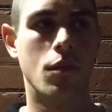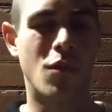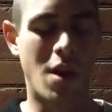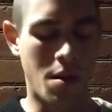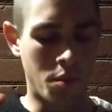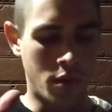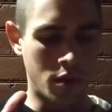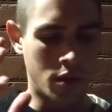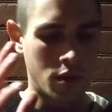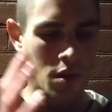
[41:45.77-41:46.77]
when I'm
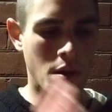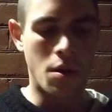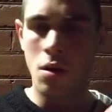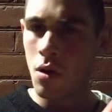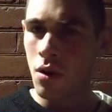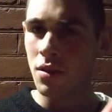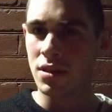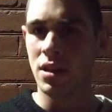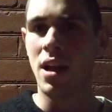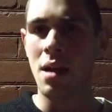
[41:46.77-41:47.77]
on
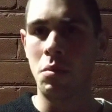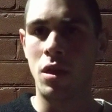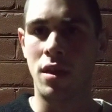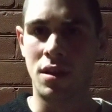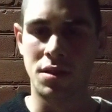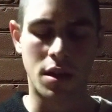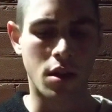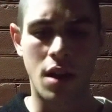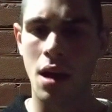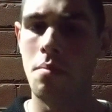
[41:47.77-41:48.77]
this enlightenment thing, it's like,
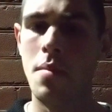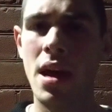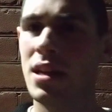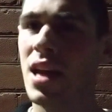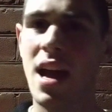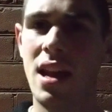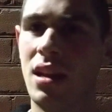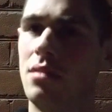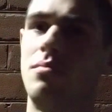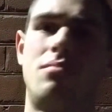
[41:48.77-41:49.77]
okay, I'm
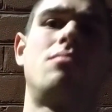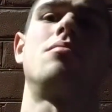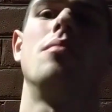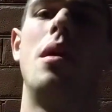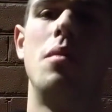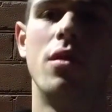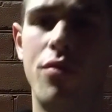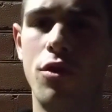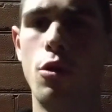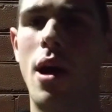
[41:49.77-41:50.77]
meditating maybe a
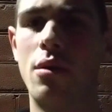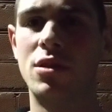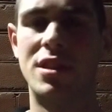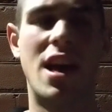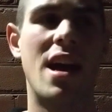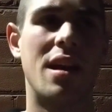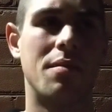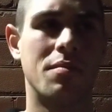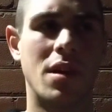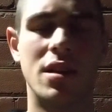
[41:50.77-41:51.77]
few hours a day,
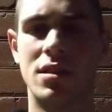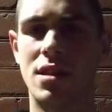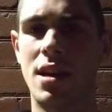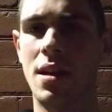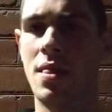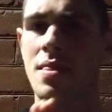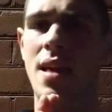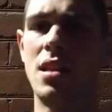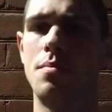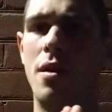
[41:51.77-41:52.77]
and it's like
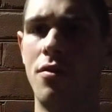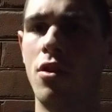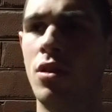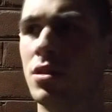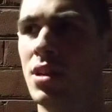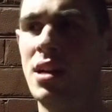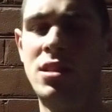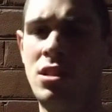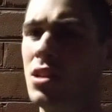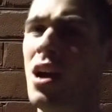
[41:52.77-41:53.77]
that's my focus, and I
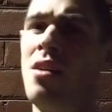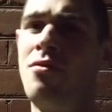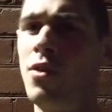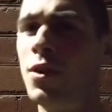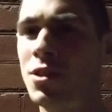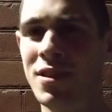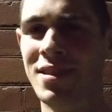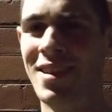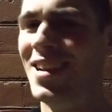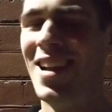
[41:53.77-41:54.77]
just can't focus on
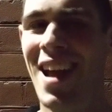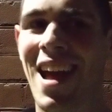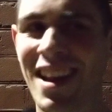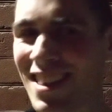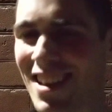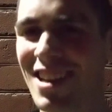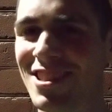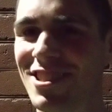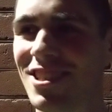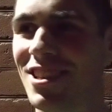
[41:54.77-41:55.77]
anything
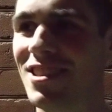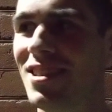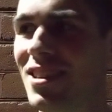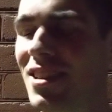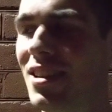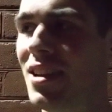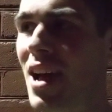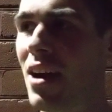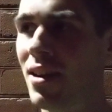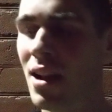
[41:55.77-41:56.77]
else, you know?
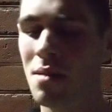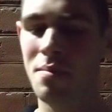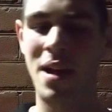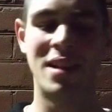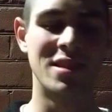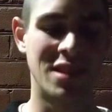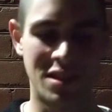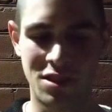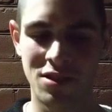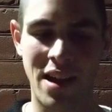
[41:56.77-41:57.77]
How can I balance
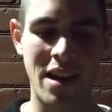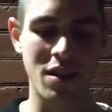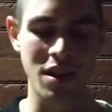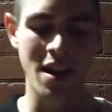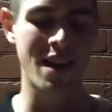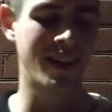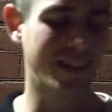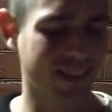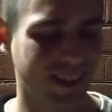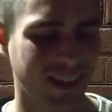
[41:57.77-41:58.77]
these two? How can I
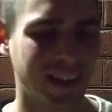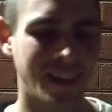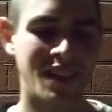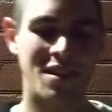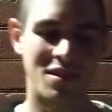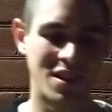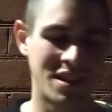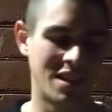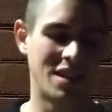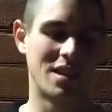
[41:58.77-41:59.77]

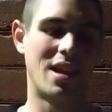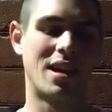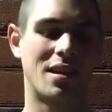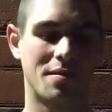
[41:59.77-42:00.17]
really, like,